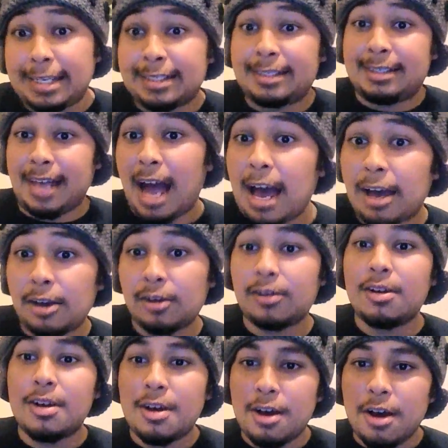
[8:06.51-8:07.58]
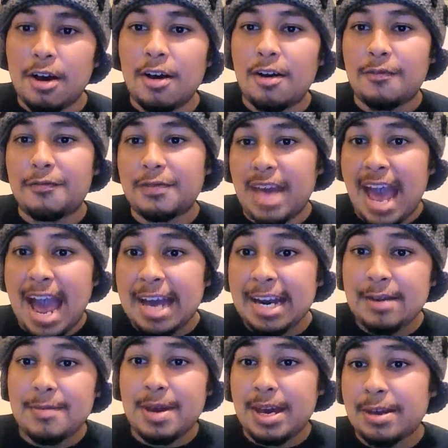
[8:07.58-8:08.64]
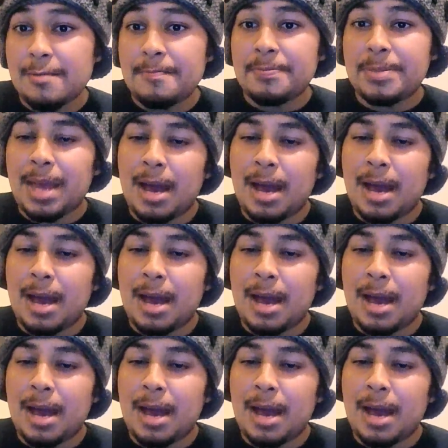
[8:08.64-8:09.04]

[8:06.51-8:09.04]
style of anime,